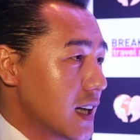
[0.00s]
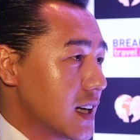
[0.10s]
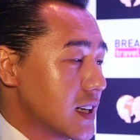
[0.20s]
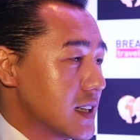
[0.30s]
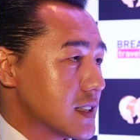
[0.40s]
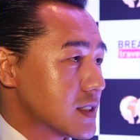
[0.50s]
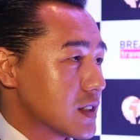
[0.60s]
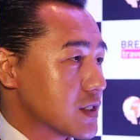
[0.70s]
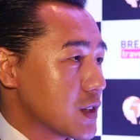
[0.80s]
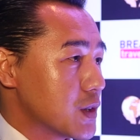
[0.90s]

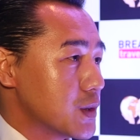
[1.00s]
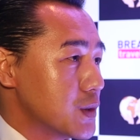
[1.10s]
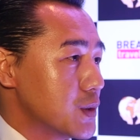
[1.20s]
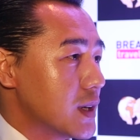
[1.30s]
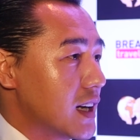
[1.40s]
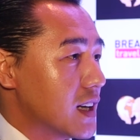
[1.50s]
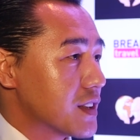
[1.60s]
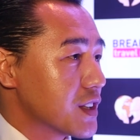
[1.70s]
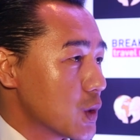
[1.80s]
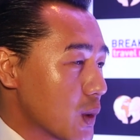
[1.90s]

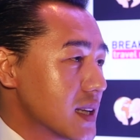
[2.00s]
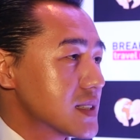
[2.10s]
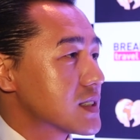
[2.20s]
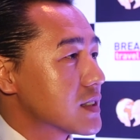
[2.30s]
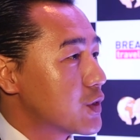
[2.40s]
the U.S.,